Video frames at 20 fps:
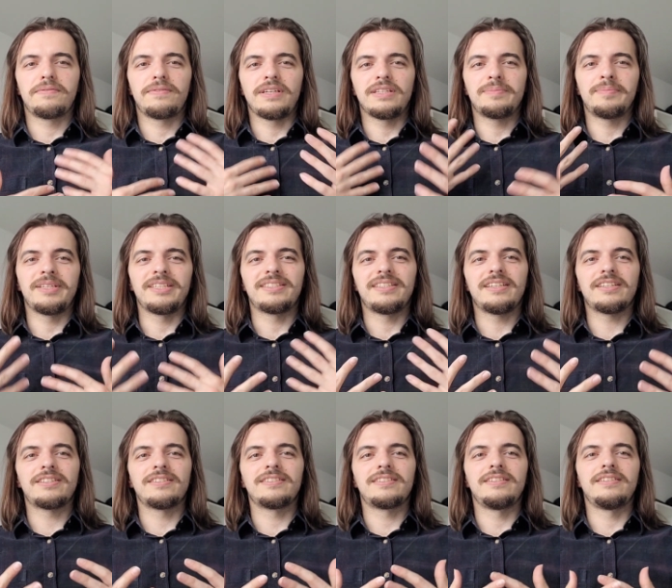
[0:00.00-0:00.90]
fast-paced
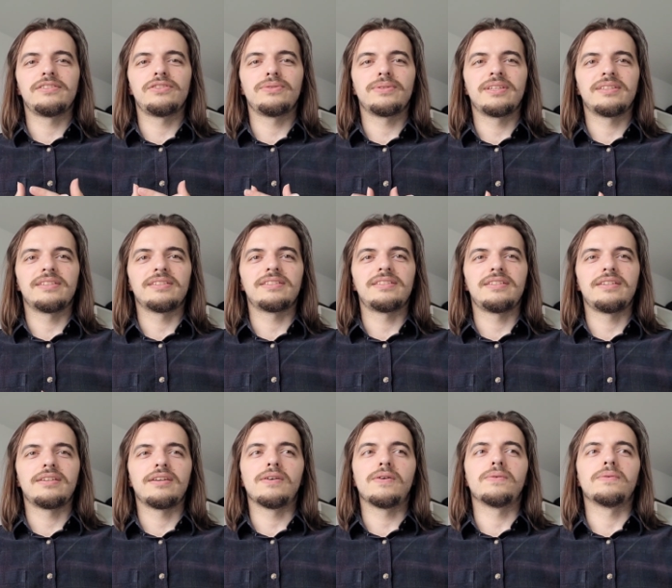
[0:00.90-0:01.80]
action scenes you get to
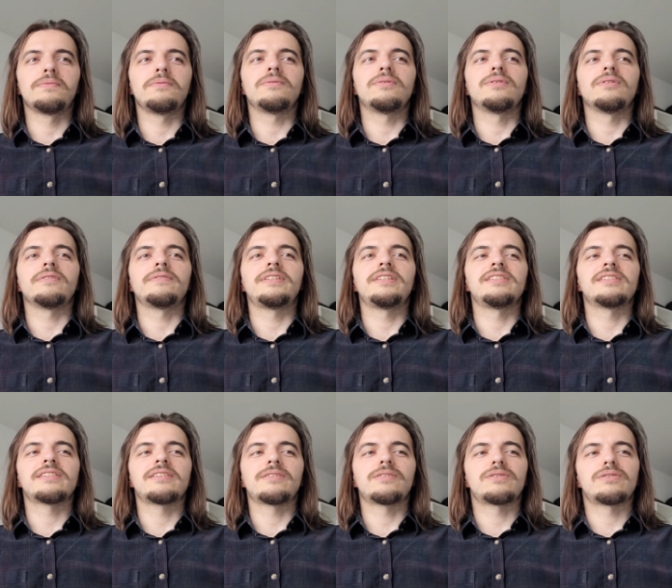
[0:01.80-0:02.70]
see how all of
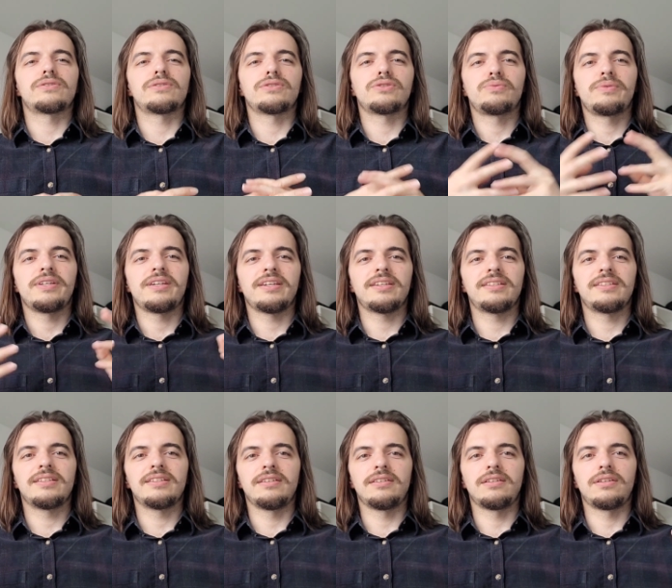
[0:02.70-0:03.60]
these characters
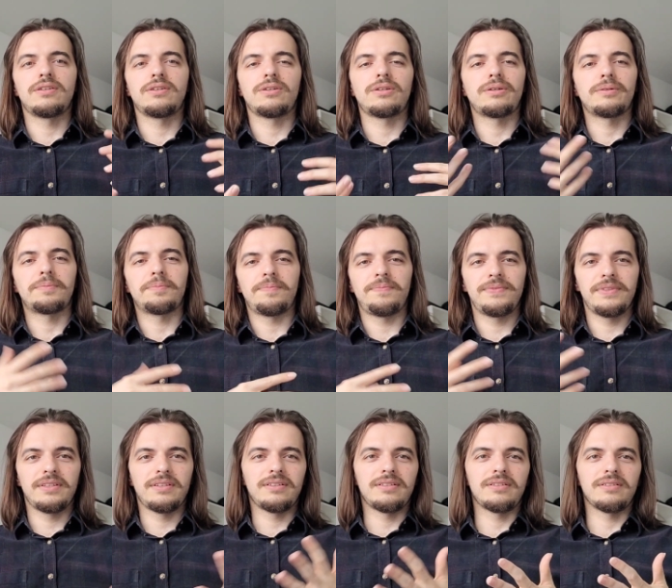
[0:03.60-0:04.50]
react under
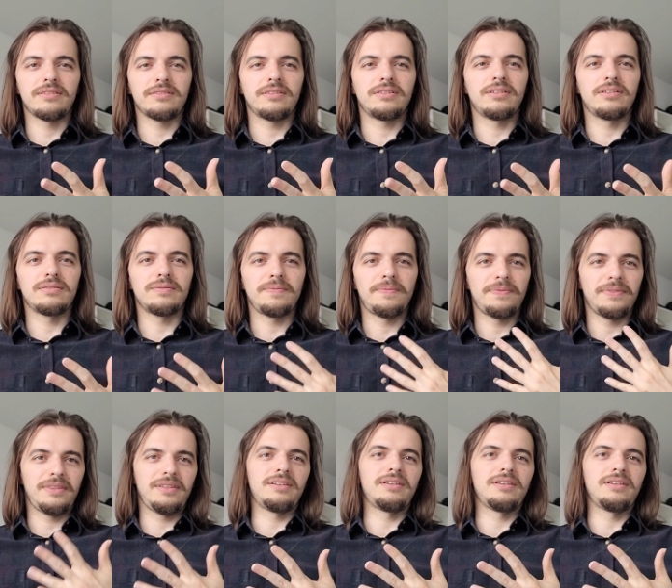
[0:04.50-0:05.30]
uh, um,